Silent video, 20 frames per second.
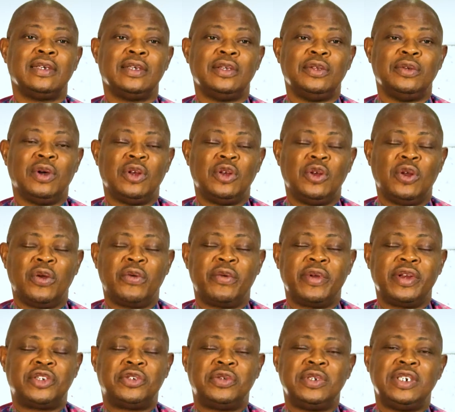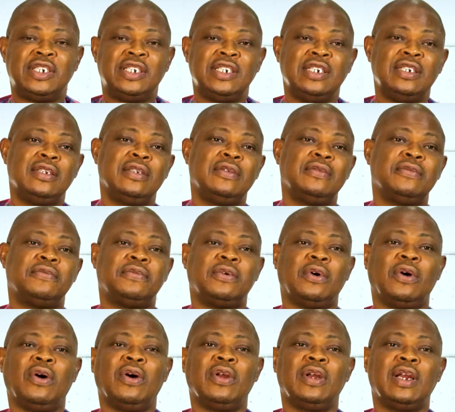You're not retreating
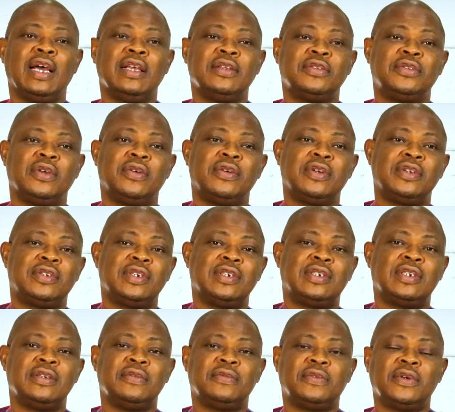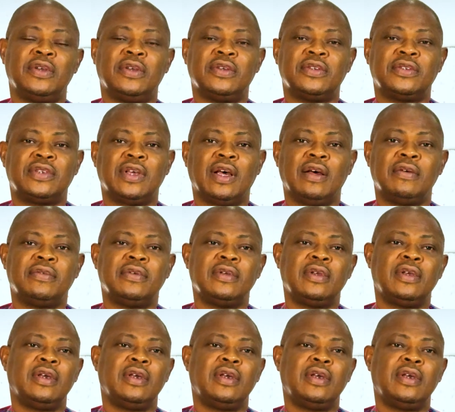for others, you're retreating for yourself.